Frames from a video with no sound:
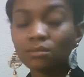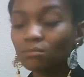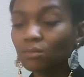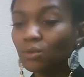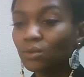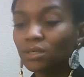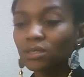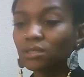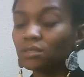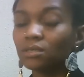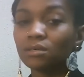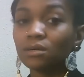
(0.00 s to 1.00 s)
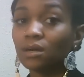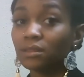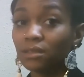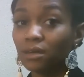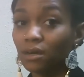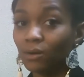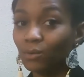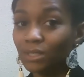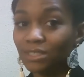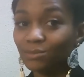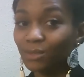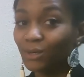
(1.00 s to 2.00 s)
more, of
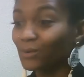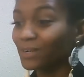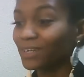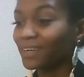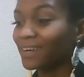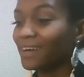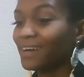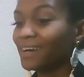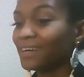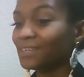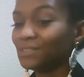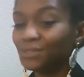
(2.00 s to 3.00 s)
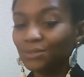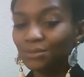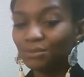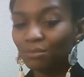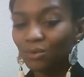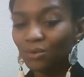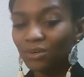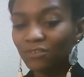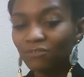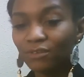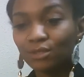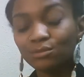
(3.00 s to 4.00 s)
course, in recording, a new, more
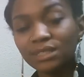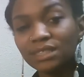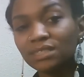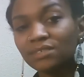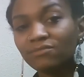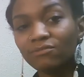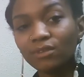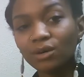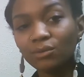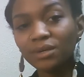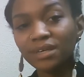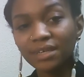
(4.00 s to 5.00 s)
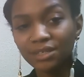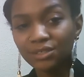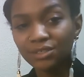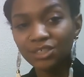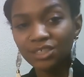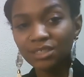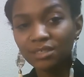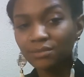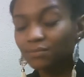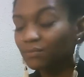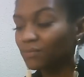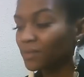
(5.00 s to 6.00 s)
fluid and flowing energy
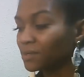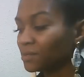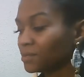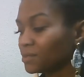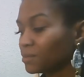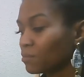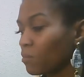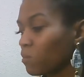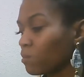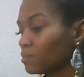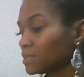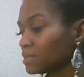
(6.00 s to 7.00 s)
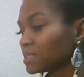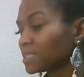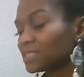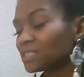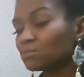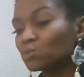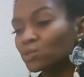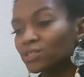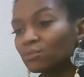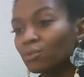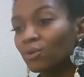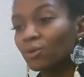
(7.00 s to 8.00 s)
to something that's more
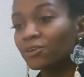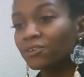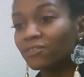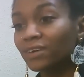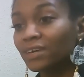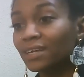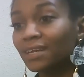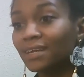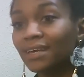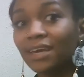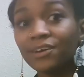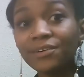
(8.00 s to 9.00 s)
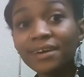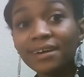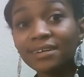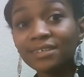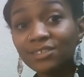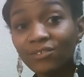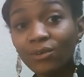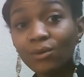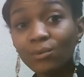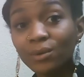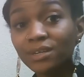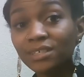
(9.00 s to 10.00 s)
supportive in carrying us
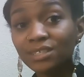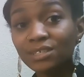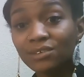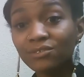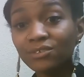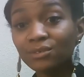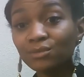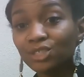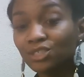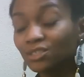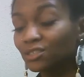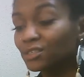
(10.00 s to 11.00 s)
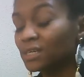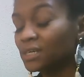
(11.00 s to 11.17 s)
forward into the future.